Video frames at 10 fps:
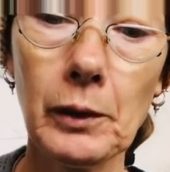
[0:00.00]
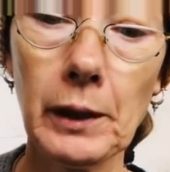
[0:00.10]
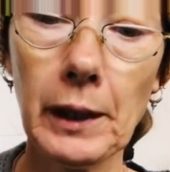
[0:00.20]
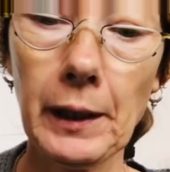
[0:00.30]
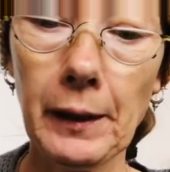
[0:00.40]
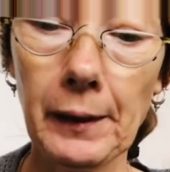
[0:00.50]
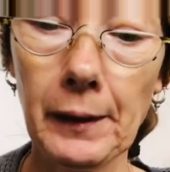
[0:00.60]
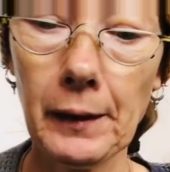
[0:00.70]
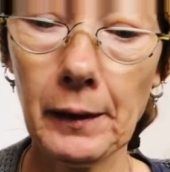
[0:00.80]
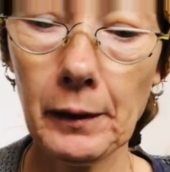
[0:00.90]
Okay,
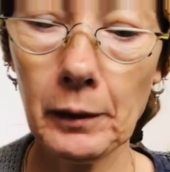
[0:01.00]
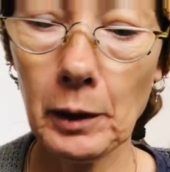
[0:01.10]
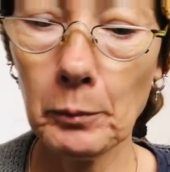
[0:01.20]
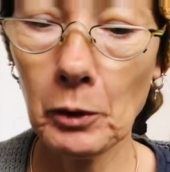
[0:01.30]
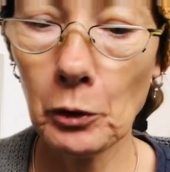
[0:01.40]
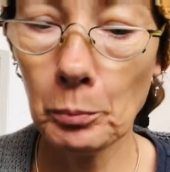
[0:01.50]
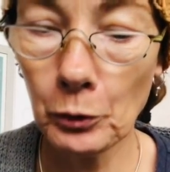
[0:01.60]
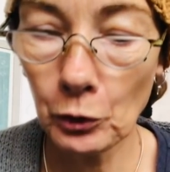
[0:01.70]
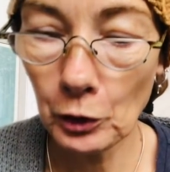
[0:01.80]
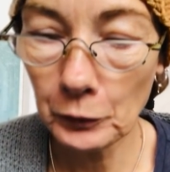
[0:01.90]
I'm going to put
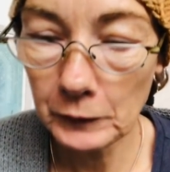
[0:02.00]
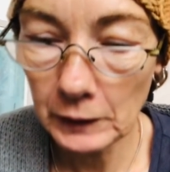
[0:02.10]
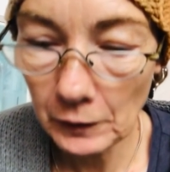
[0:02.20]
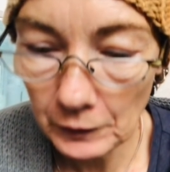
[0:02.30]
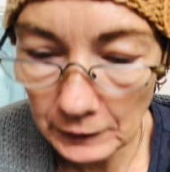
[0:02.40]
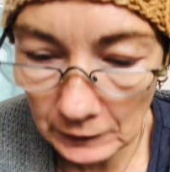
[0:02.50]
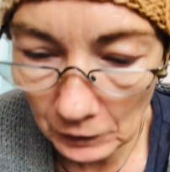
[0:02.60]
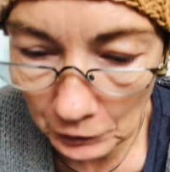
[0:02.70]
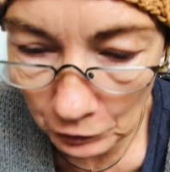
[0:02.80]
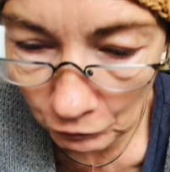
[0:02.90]
those either
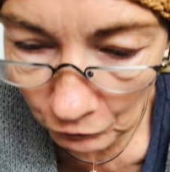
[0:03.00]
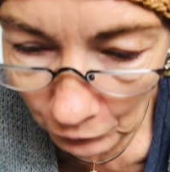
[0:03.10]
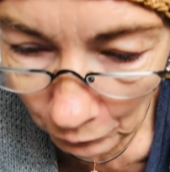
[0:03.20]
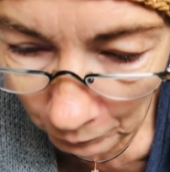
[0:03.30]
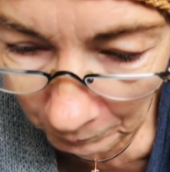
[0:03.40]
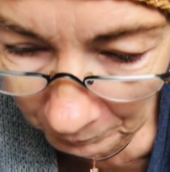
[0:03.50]
side of you